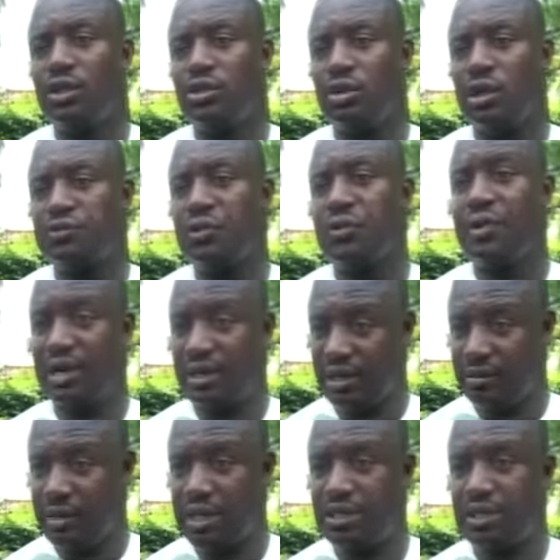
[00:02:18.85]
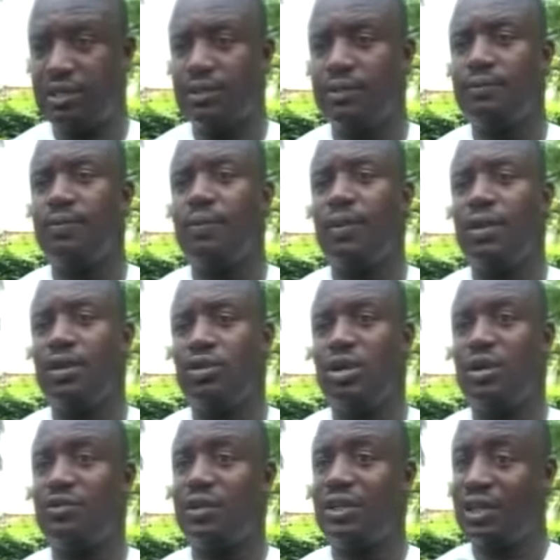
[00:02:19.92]
You have to run the machine, you
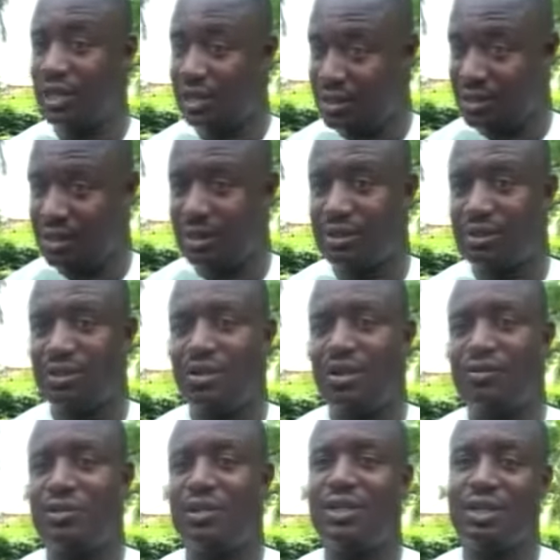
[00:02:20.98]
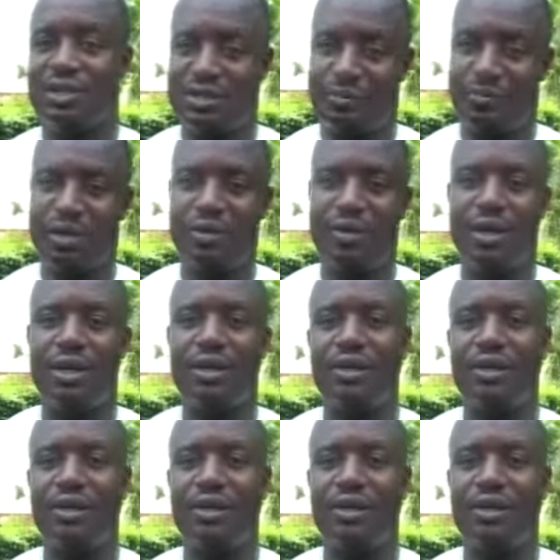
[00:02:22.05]
have to test it, you have to test the power,